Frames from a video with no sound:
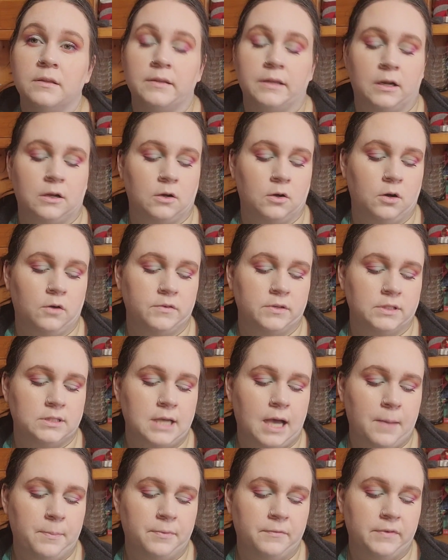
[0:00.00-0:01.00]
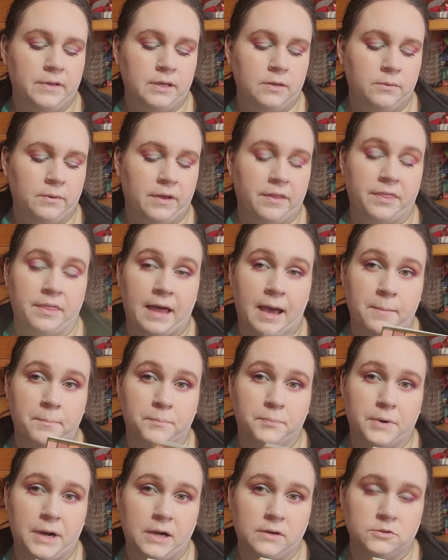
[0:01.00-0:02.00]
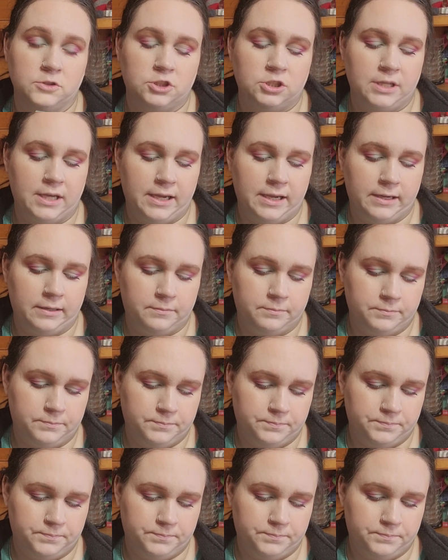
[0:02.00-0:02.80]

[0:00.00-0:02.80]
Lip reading: Then I'll go over the top of it with that brown shade.